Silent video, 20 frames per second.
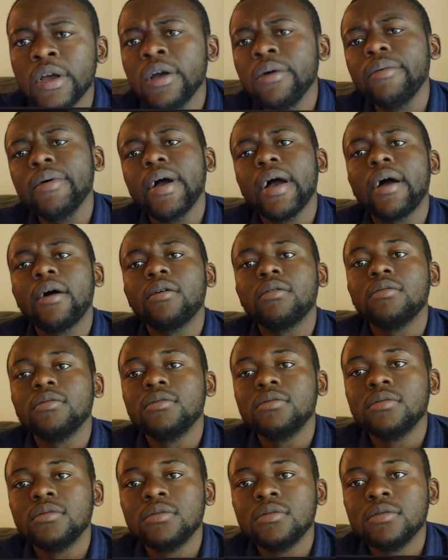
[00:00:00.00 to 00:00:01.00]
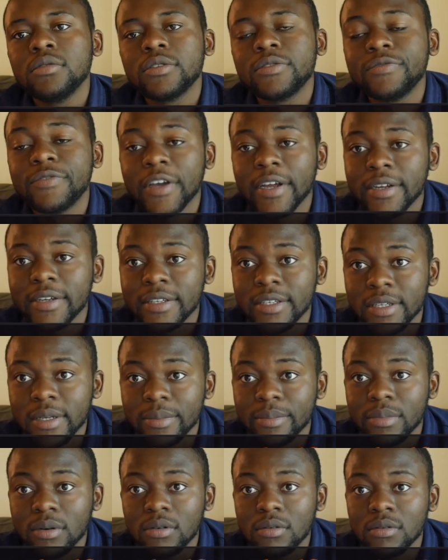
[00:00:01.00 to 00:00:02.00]
Well, it's very
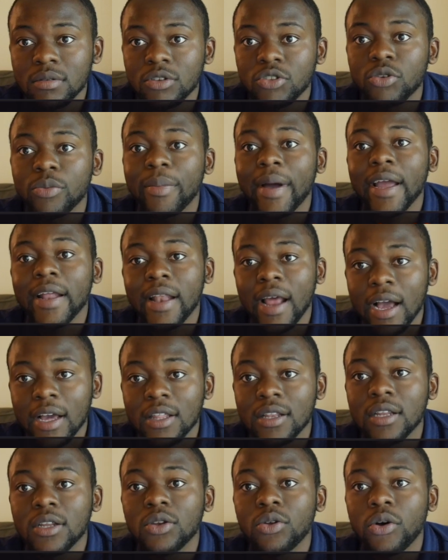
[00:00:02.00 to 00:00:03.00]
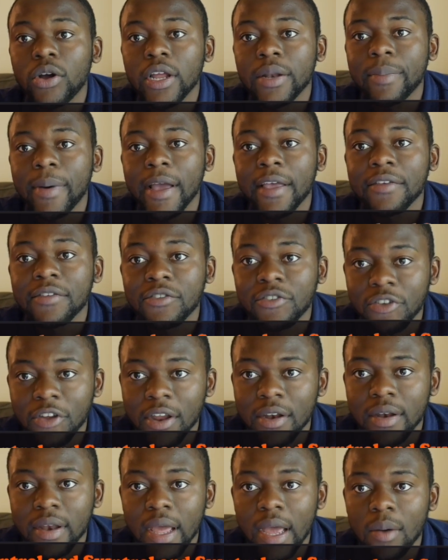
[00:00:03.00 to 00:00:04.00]
simple. You might actually know it by its
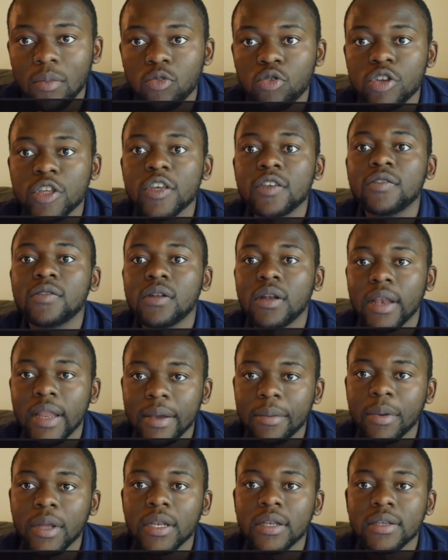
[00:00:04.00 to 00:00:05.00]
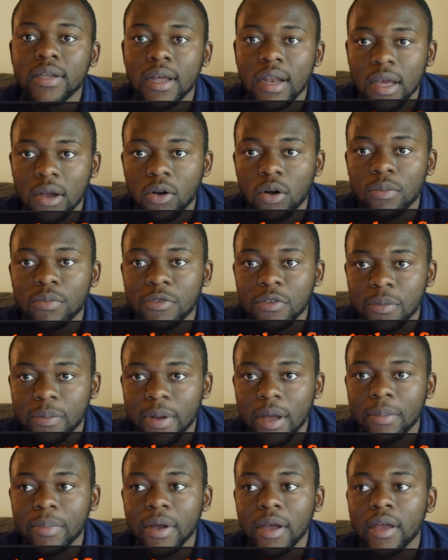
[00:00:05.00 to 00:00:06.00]
trade name, which is Liquid Telecom
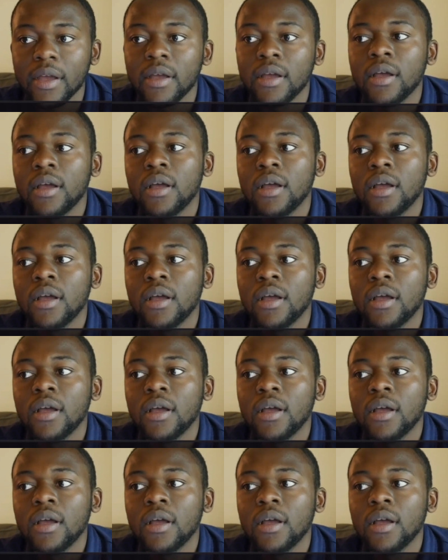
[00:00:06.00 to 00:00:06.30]
Zimbabwe